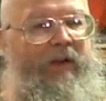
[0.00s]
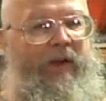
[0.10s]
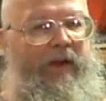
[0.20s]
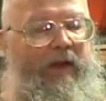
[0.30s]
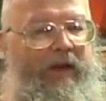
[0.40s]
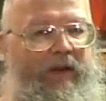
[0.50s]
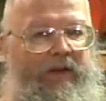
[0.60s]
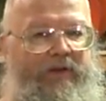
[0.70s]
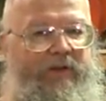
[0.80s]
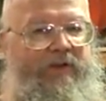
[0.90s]
and uh,
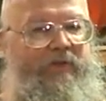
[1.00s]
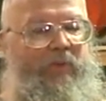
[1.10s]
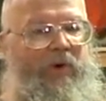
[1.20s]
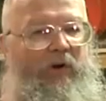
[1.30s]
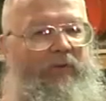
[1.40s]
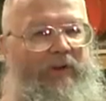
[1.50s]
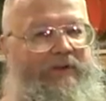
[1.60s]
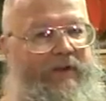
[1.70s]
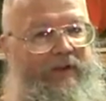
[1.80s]
Jesus went over and said,